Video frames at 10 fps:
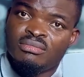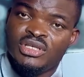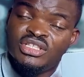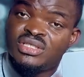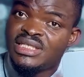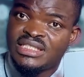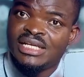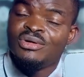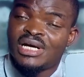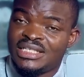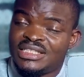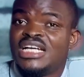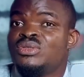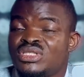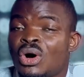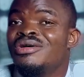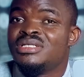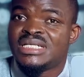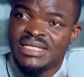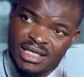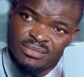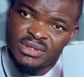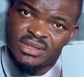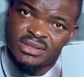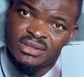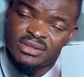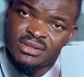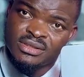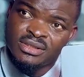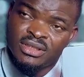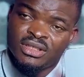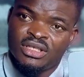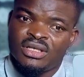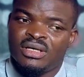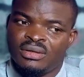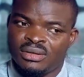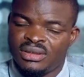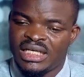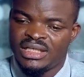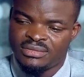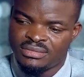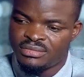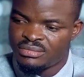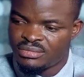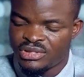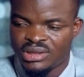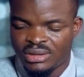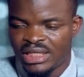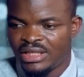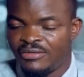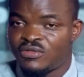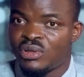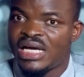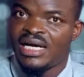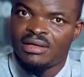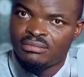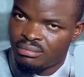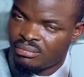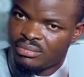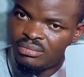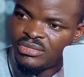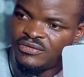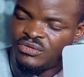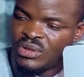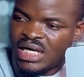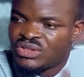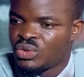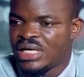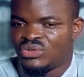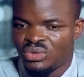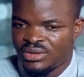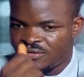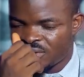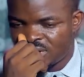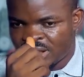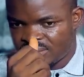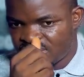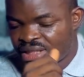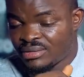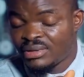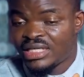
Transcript: utility alone can charge with 100 amps. Then if you add solar to it 40 amps, then